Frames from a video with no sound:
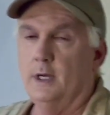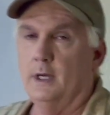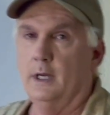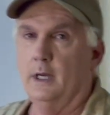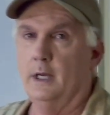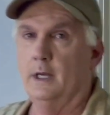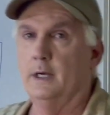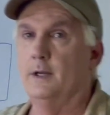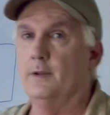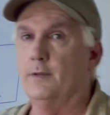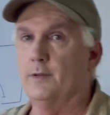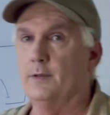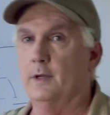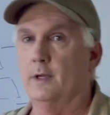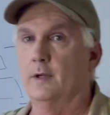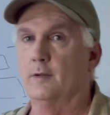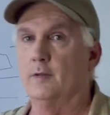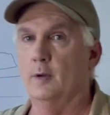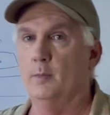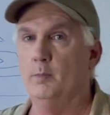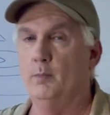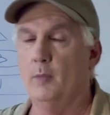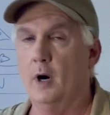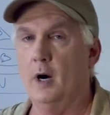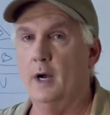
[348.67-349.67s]
anything
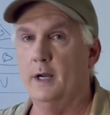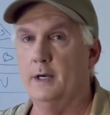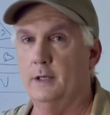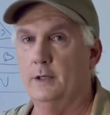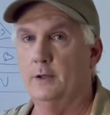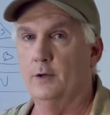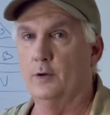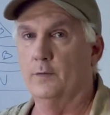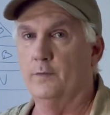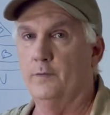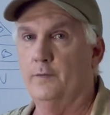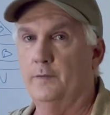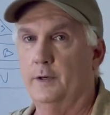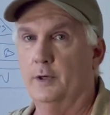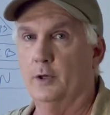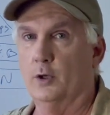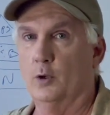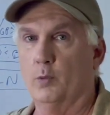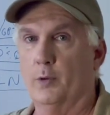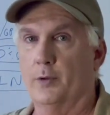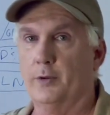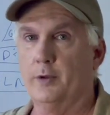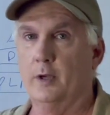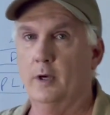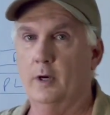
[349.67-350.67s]
that might interfere
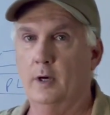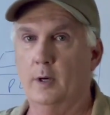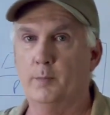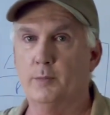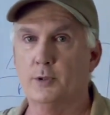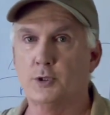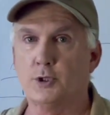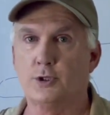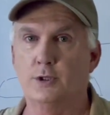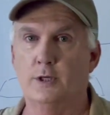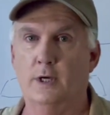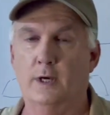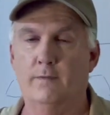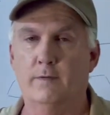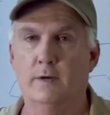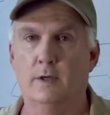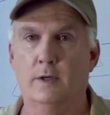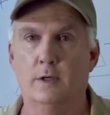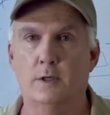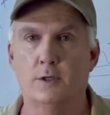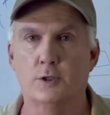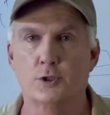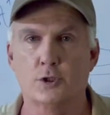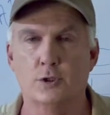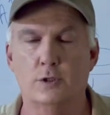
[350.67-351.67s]
with compass
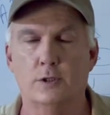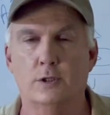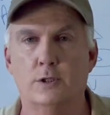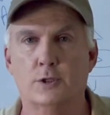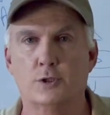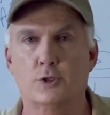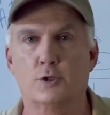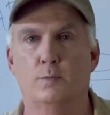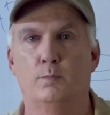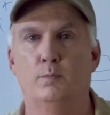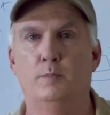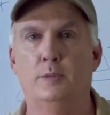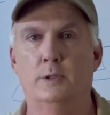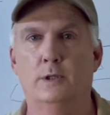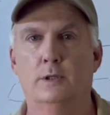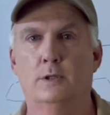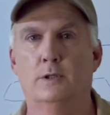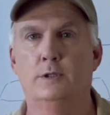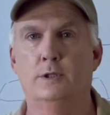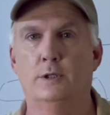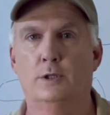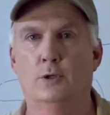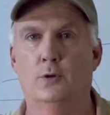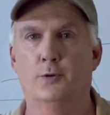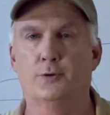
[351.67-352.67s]
navigation is a big
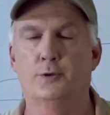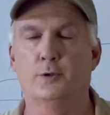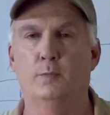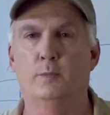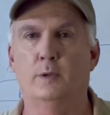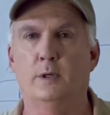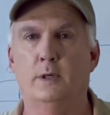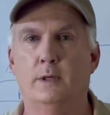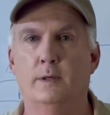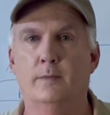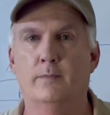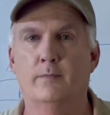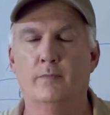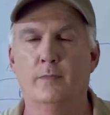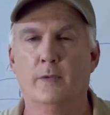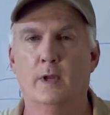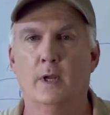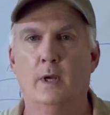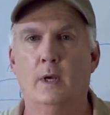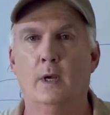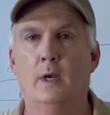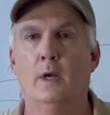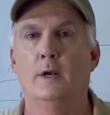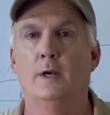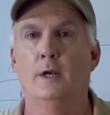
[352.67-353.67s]
deal to me.
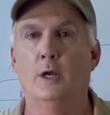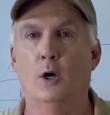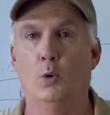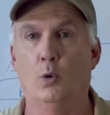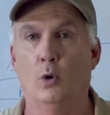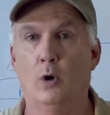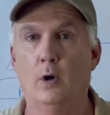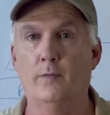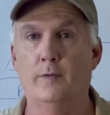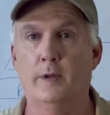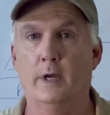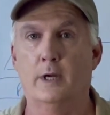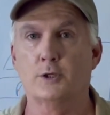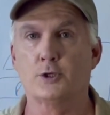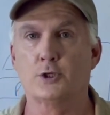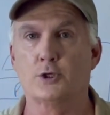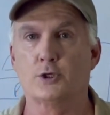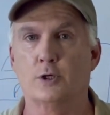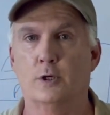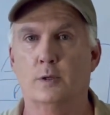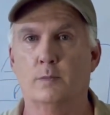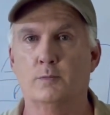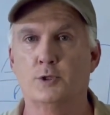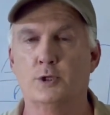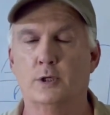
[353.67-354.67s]
Now on that
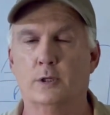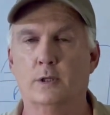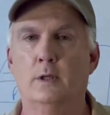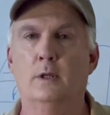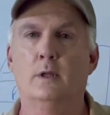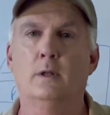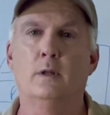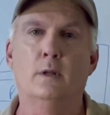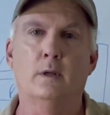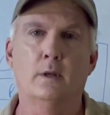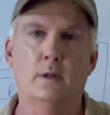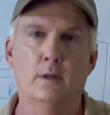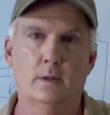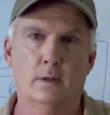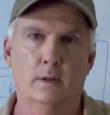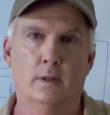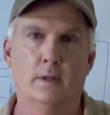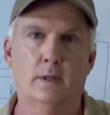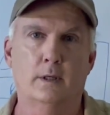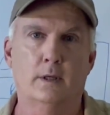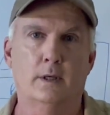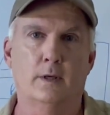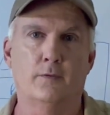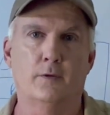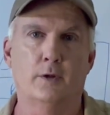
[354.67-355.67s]
subject,
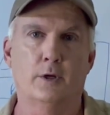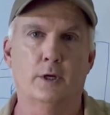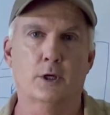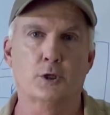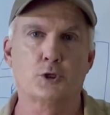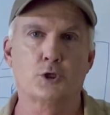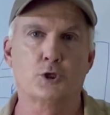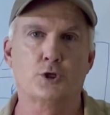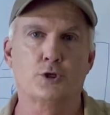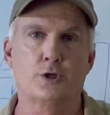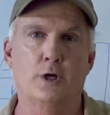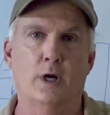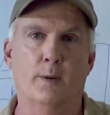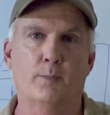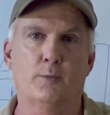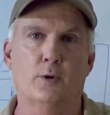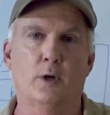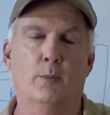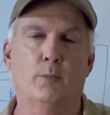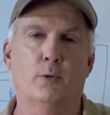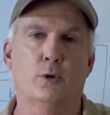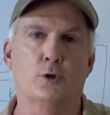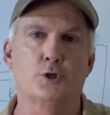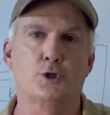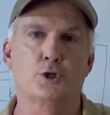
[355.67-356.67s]
in the next chapter,
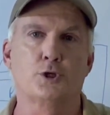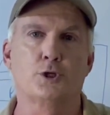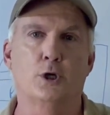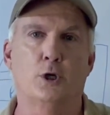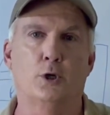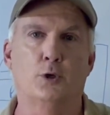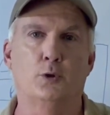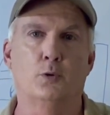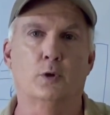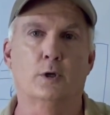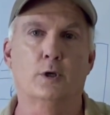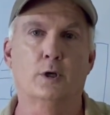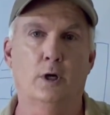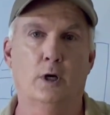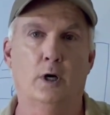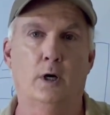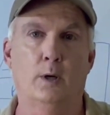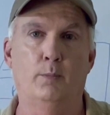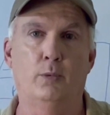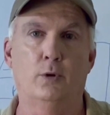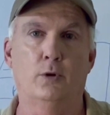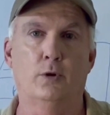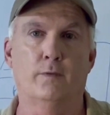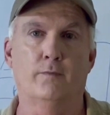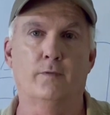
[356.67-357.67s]
I'm going to show you a
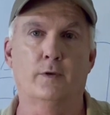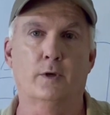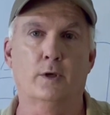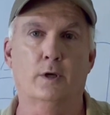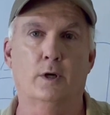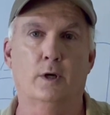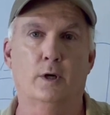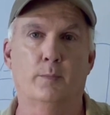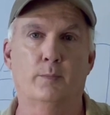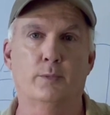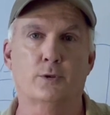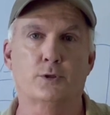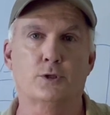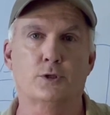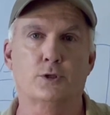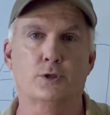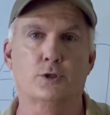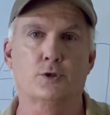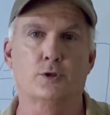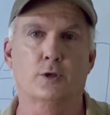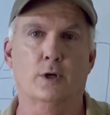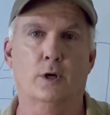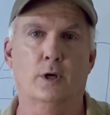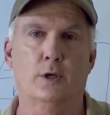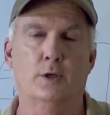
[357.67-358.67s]
couple of the compasses
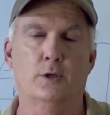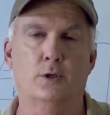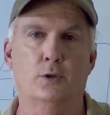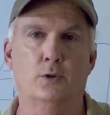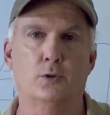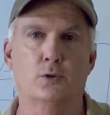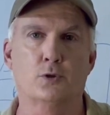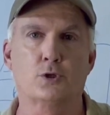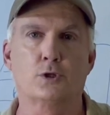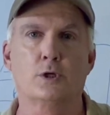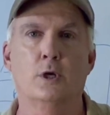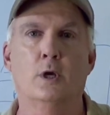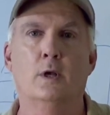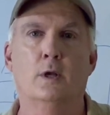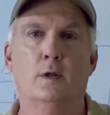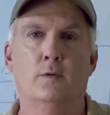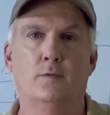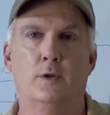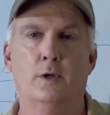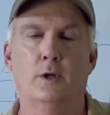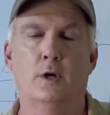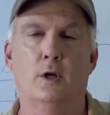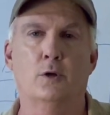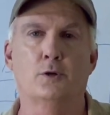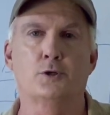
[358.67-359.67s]
that I use,
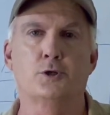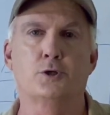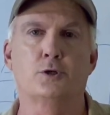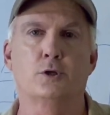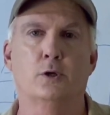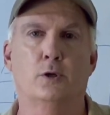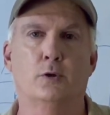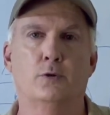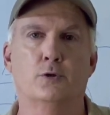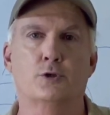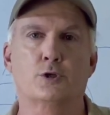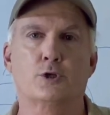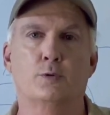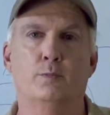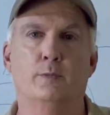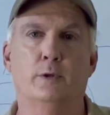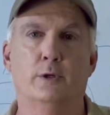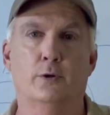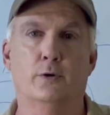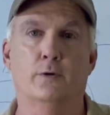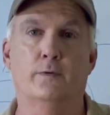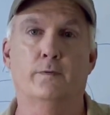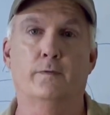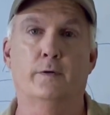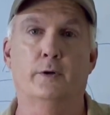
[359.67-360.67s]
then I'll show you some
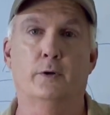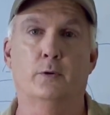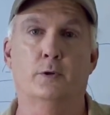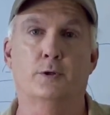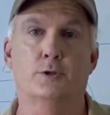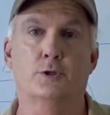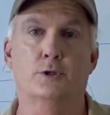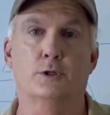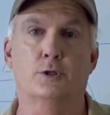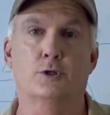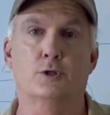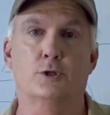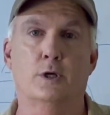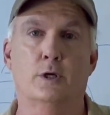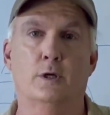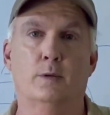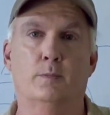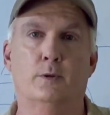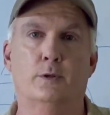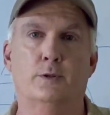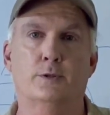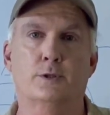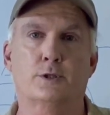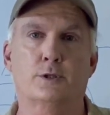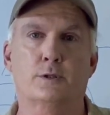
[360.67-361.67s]
interference
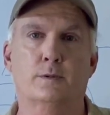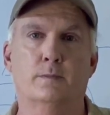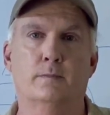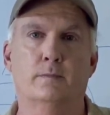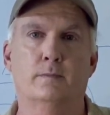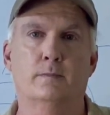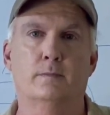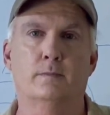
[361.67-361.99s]
examples.